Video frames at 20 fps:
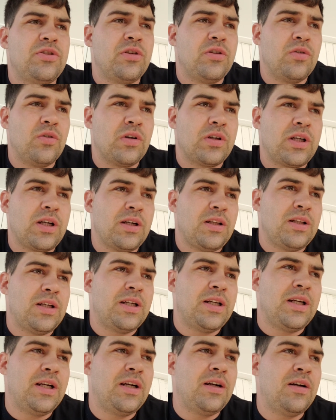North
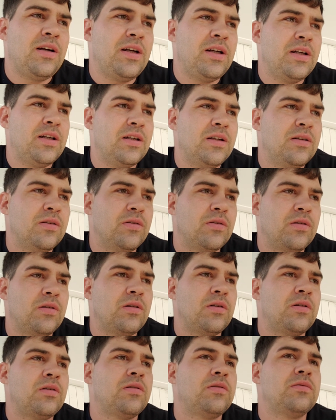Carolina area,
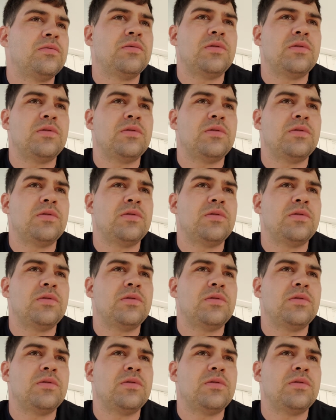or